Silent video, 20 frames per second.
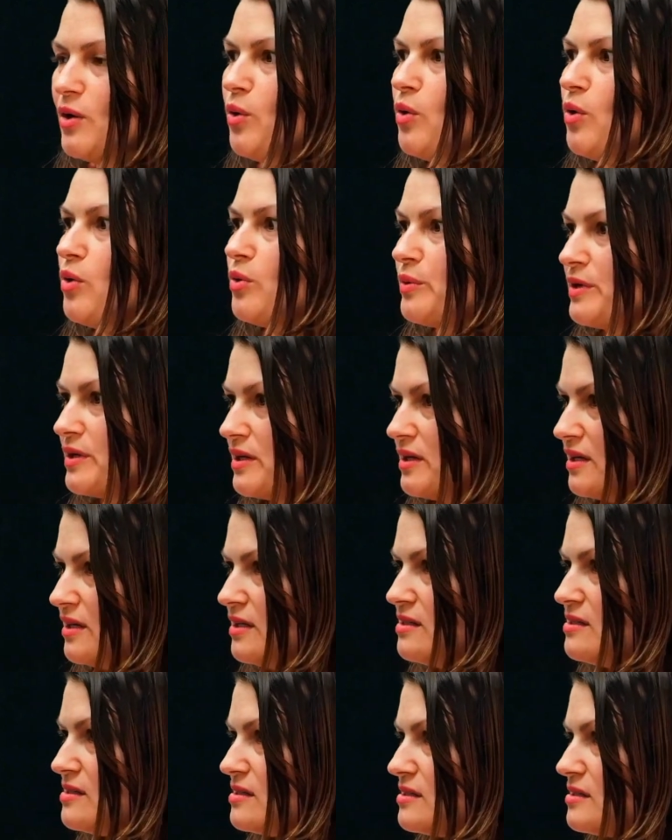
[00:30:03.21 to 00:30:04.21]
the
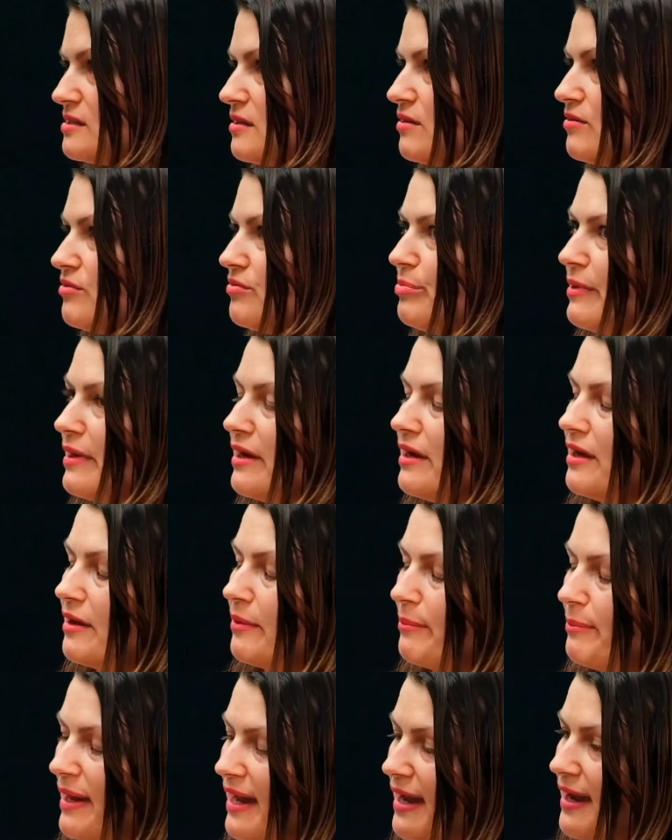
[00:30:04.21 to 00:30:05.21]
awkwardness of
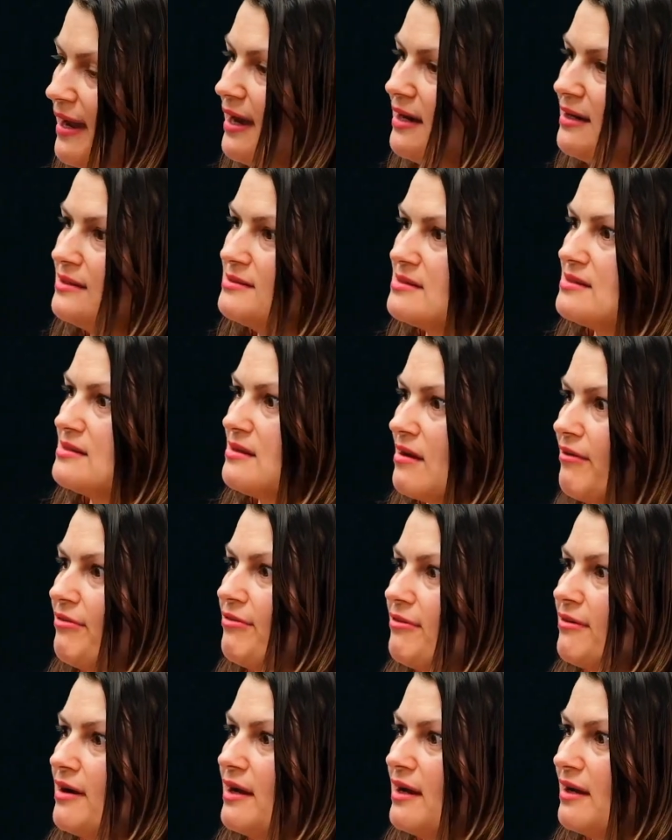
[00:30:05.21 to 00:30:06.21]
being in pain and
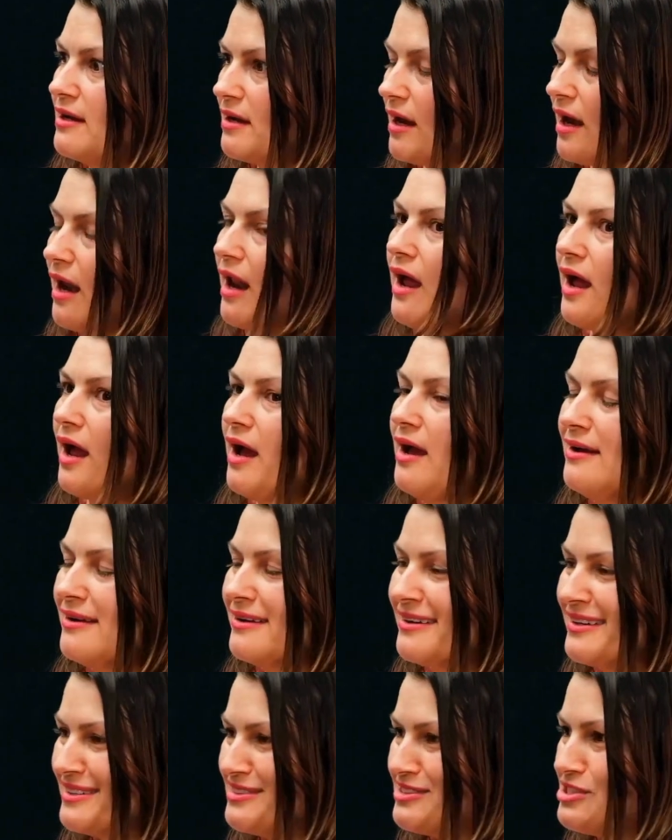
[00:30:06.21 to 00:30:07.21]
suffering and
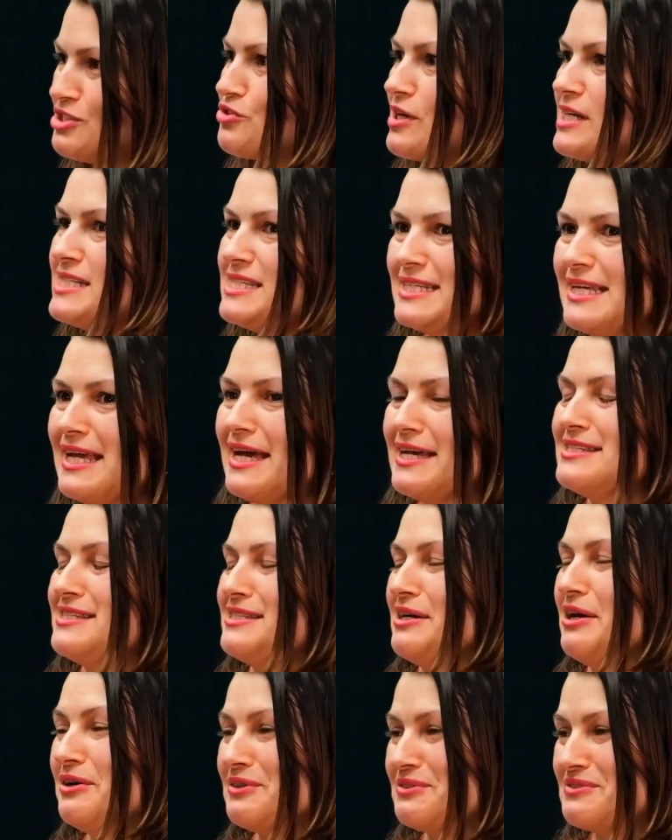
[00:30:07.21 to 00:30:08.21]
stressing
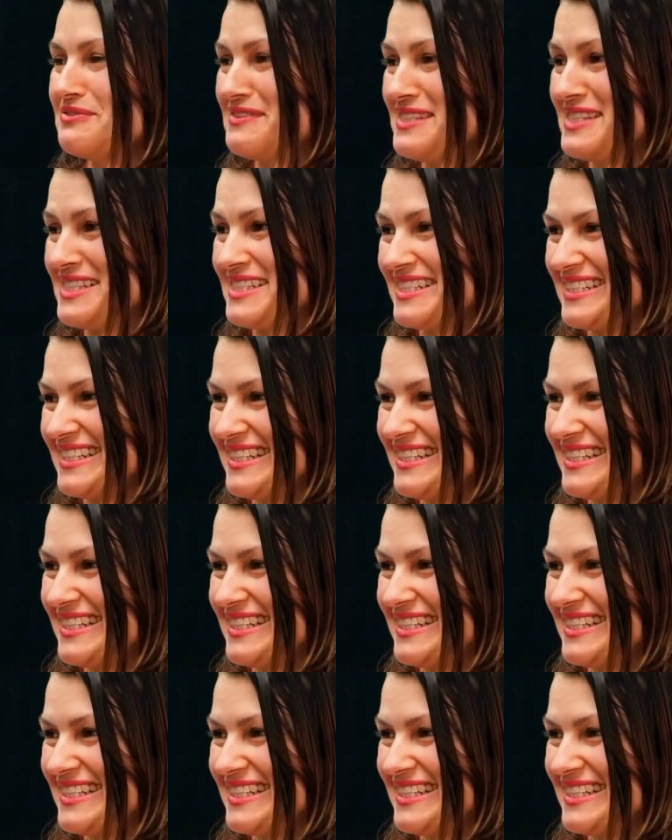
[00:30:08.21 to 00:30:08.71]
ourselves.